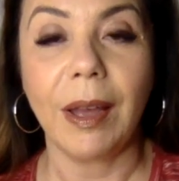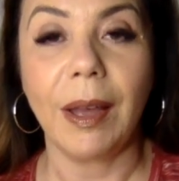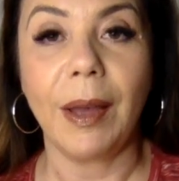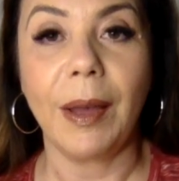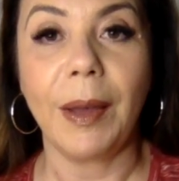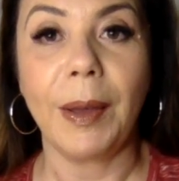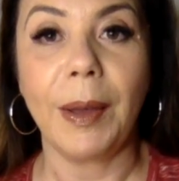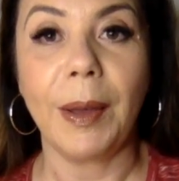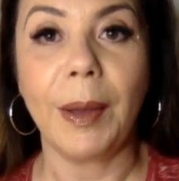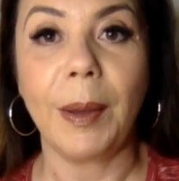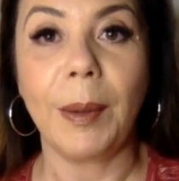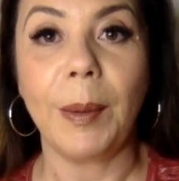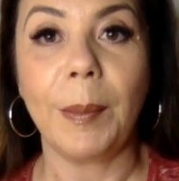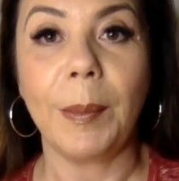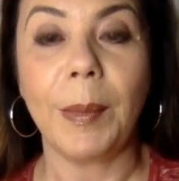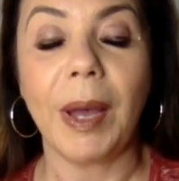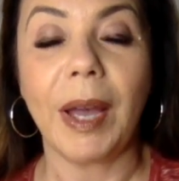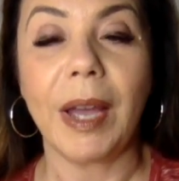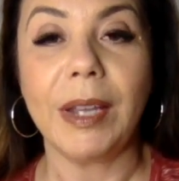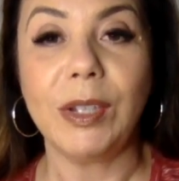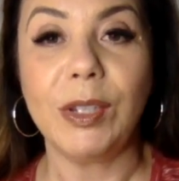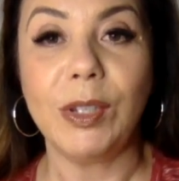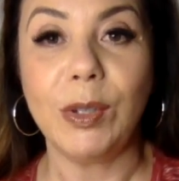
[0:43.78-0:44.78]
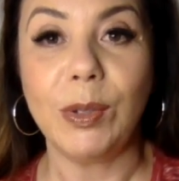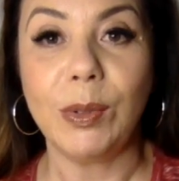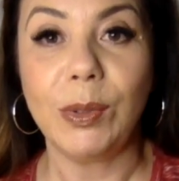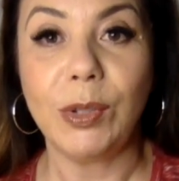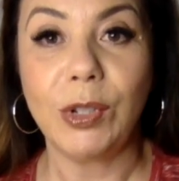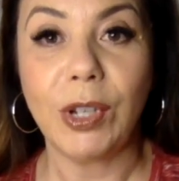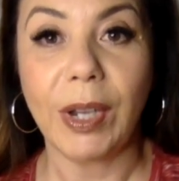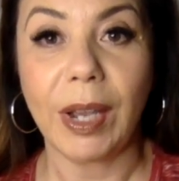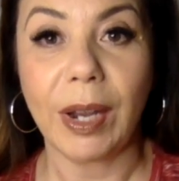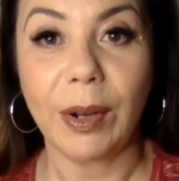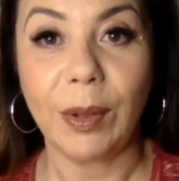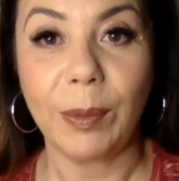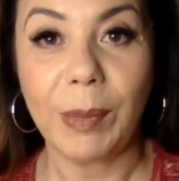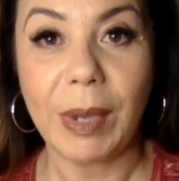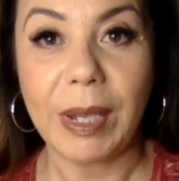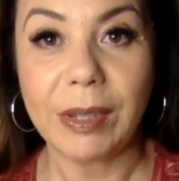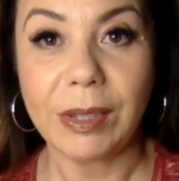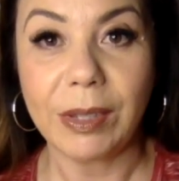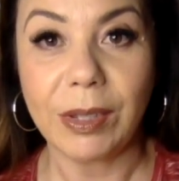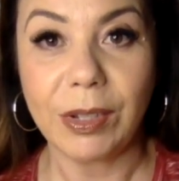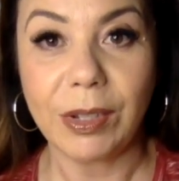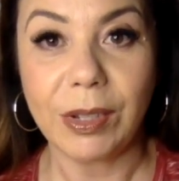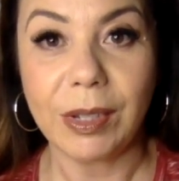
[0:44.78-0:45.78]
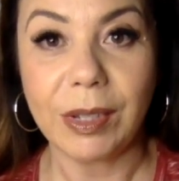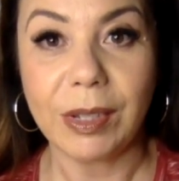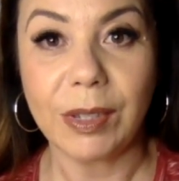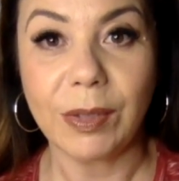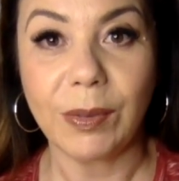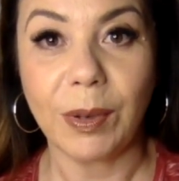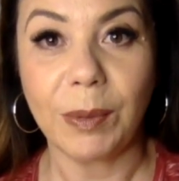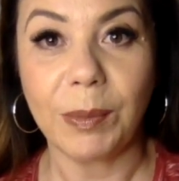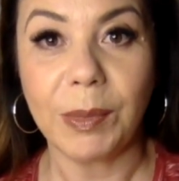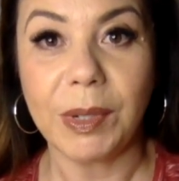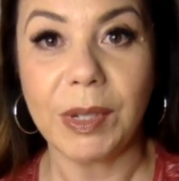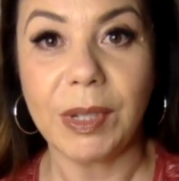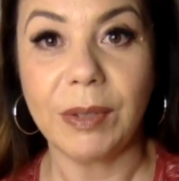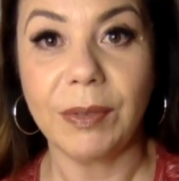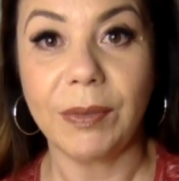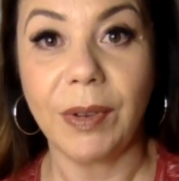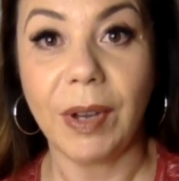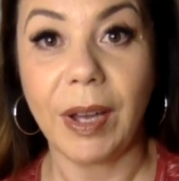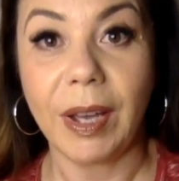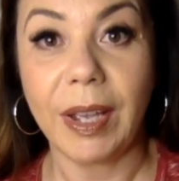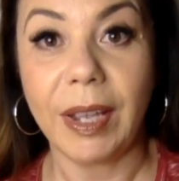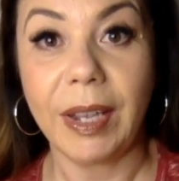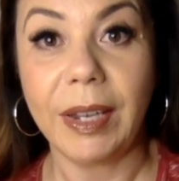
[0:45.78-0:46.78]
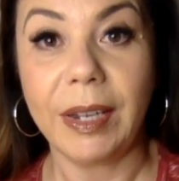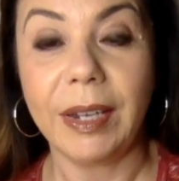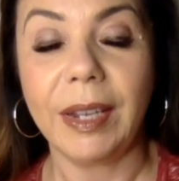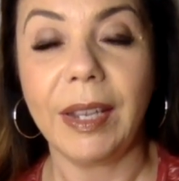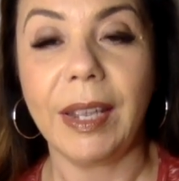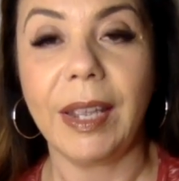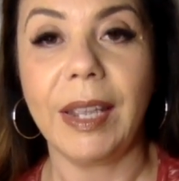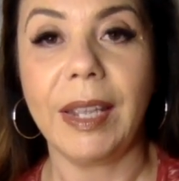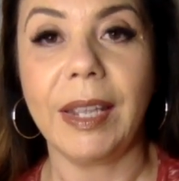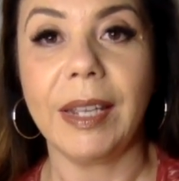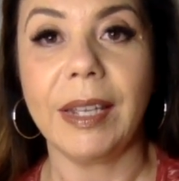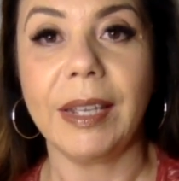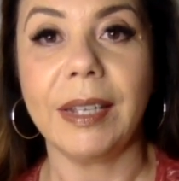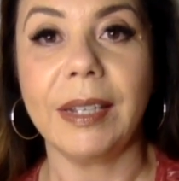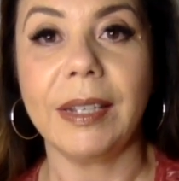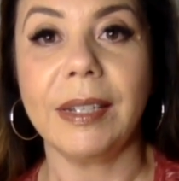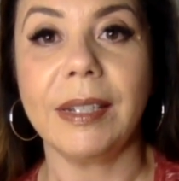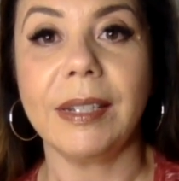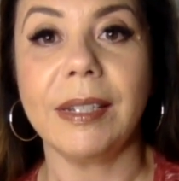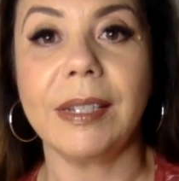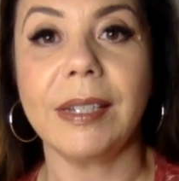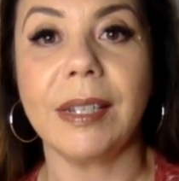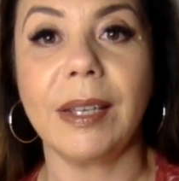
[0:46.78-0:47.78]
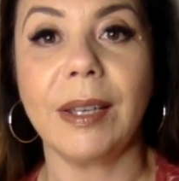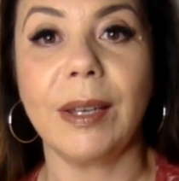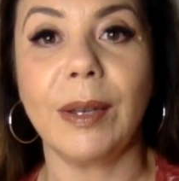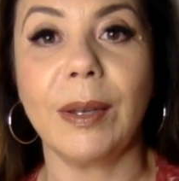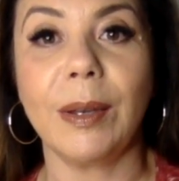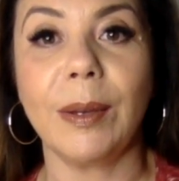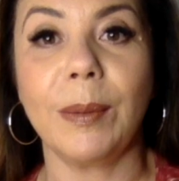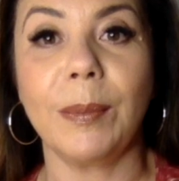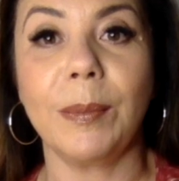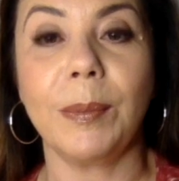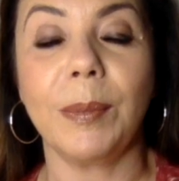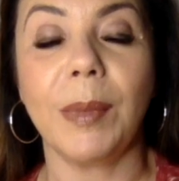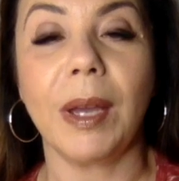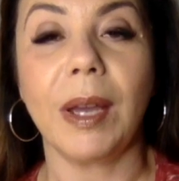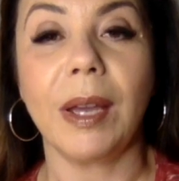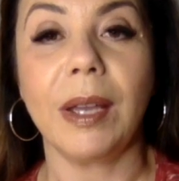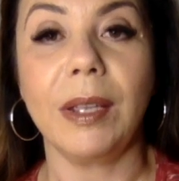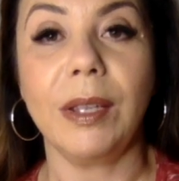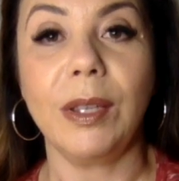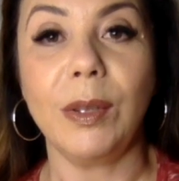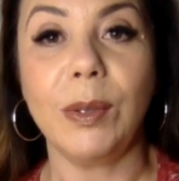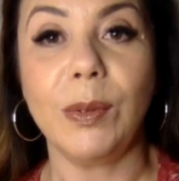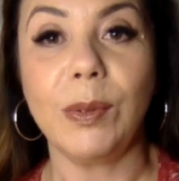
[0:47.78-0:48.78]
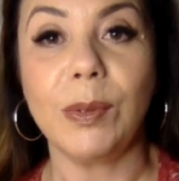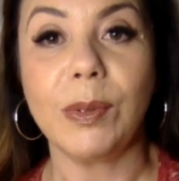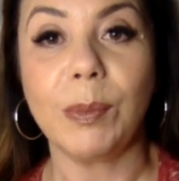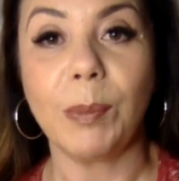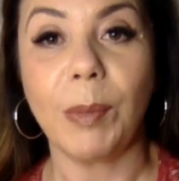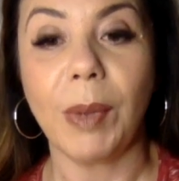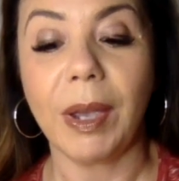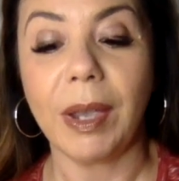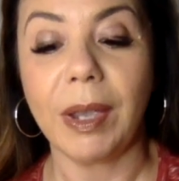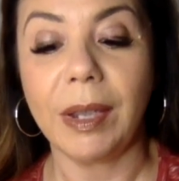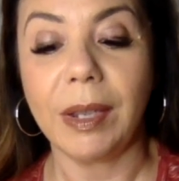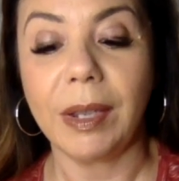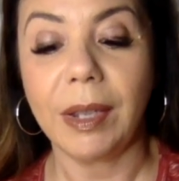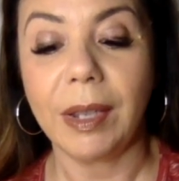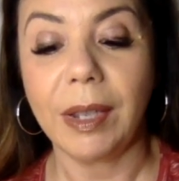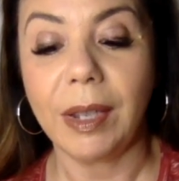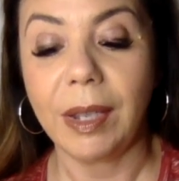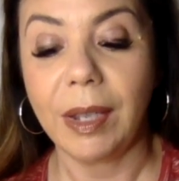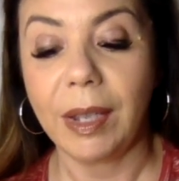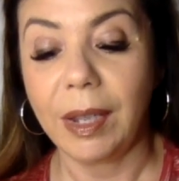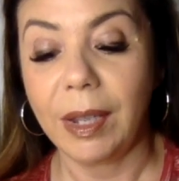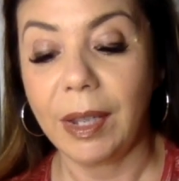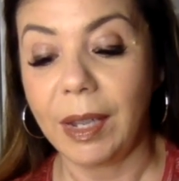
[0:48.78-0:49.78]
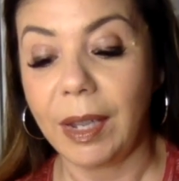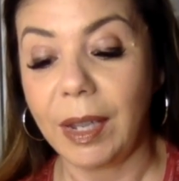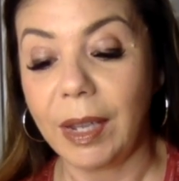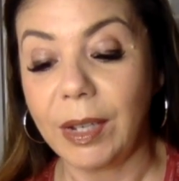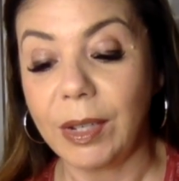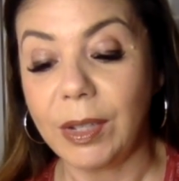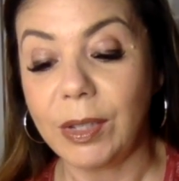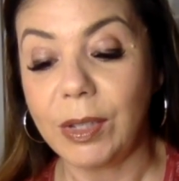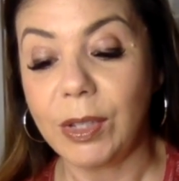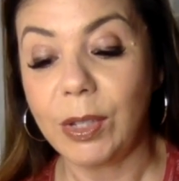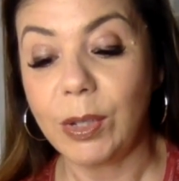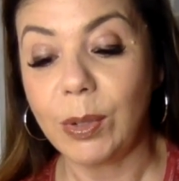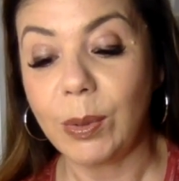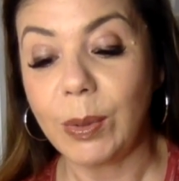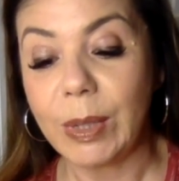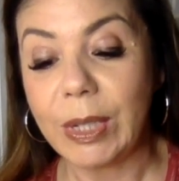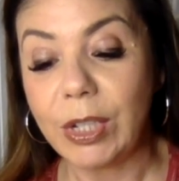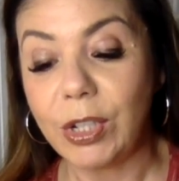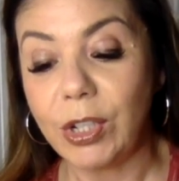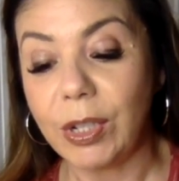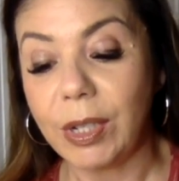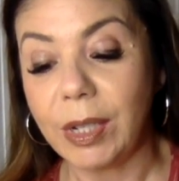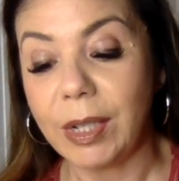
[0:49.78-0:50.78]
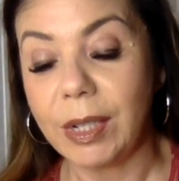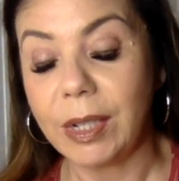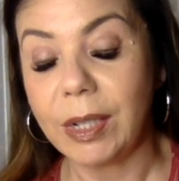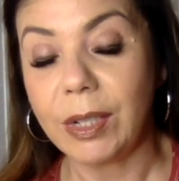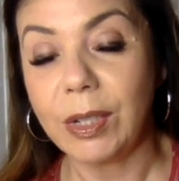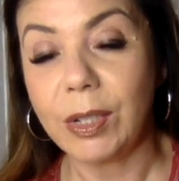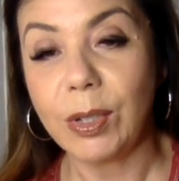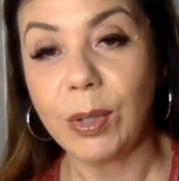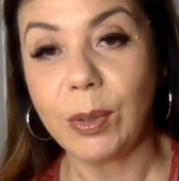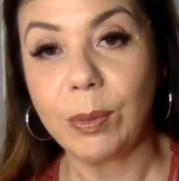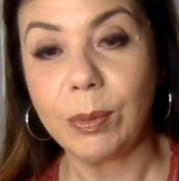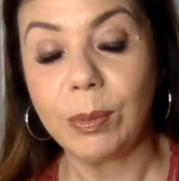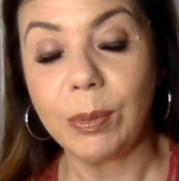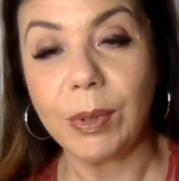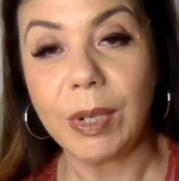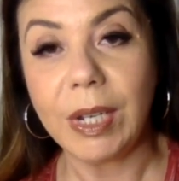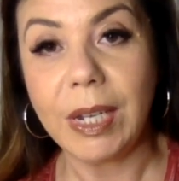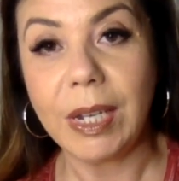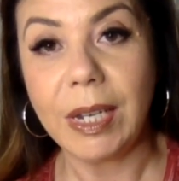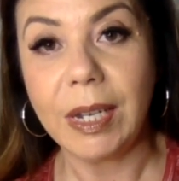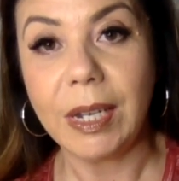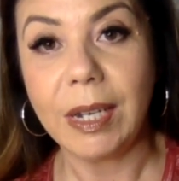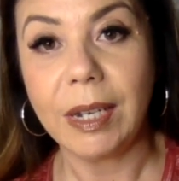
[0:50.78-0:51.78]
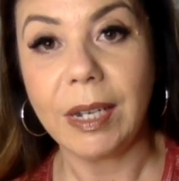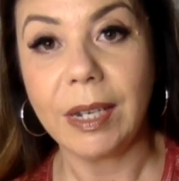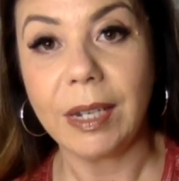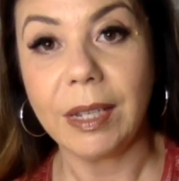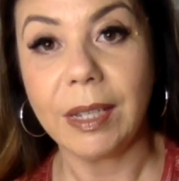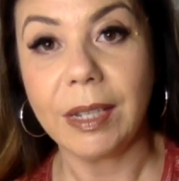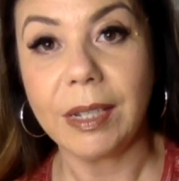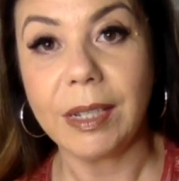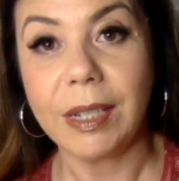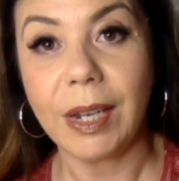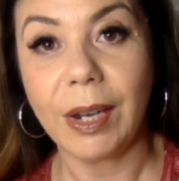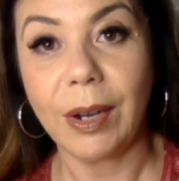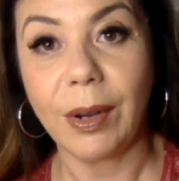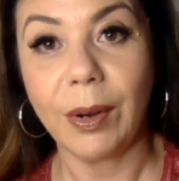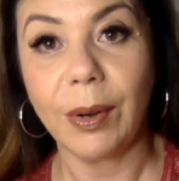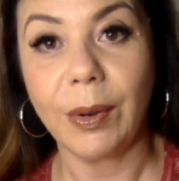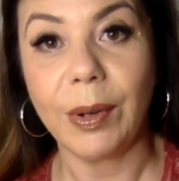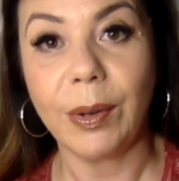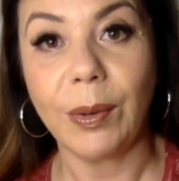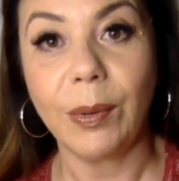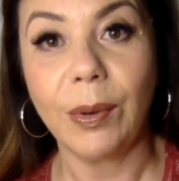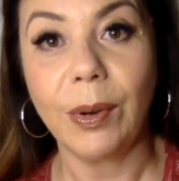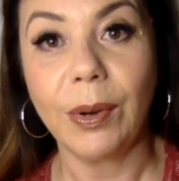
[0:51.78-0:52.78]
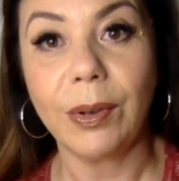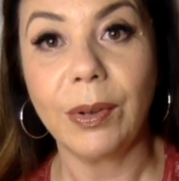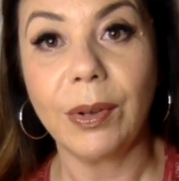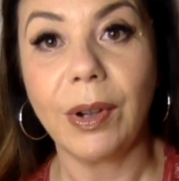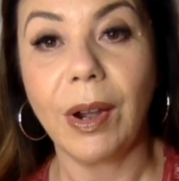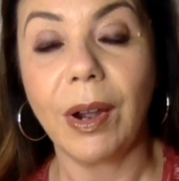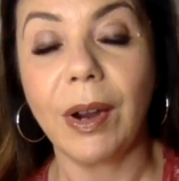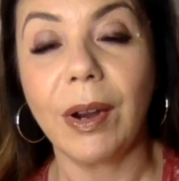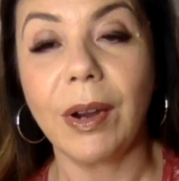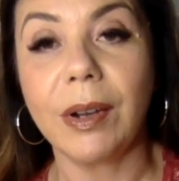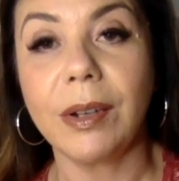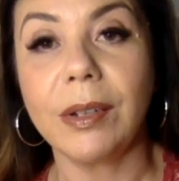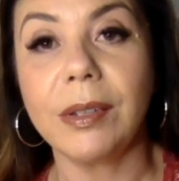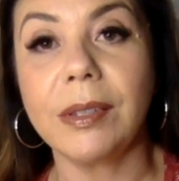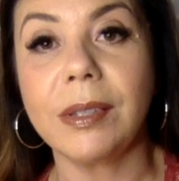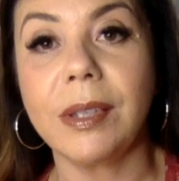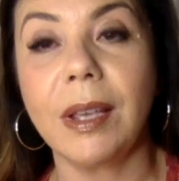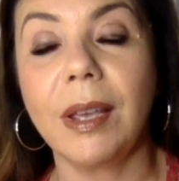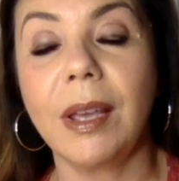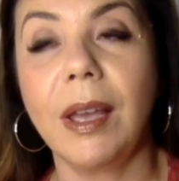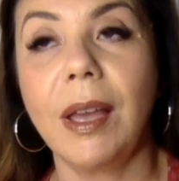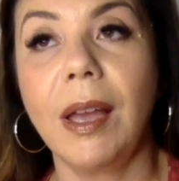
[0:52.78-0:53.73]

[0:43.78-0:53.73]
I do channel messages from the divine, and I use my intuition to read the tarot and oracle cards.